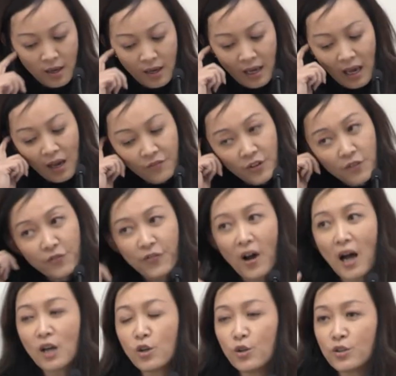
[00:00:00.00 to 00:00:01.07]
Having
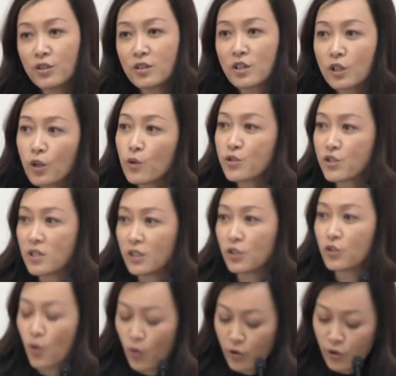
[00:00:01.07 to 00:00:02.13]
followed closely the
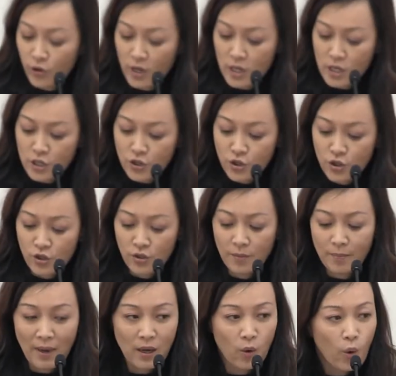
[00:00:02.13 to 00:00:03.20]
North Korean issue
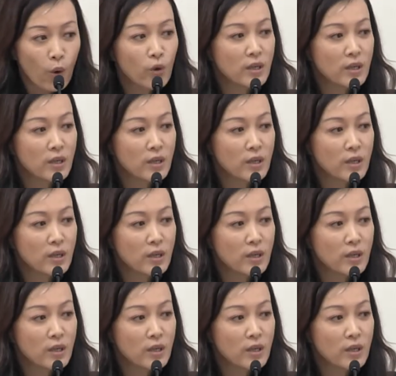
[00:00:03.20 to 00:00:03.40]
my whole